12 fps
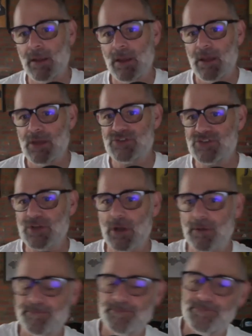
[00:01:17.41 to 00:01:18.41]
So
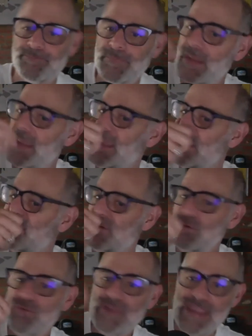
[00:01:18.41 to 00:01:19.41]
if you
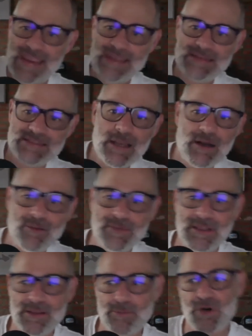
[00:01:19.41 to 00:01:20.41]
can't tell me the
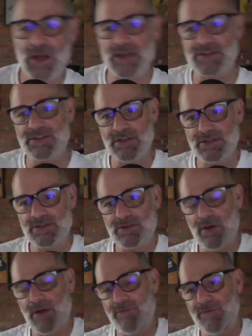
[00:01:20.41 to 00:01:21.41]
process
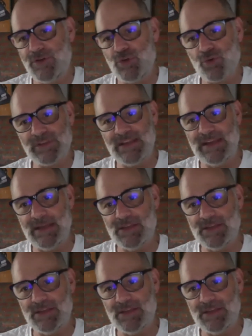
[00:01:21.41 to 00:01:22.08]
of your lead,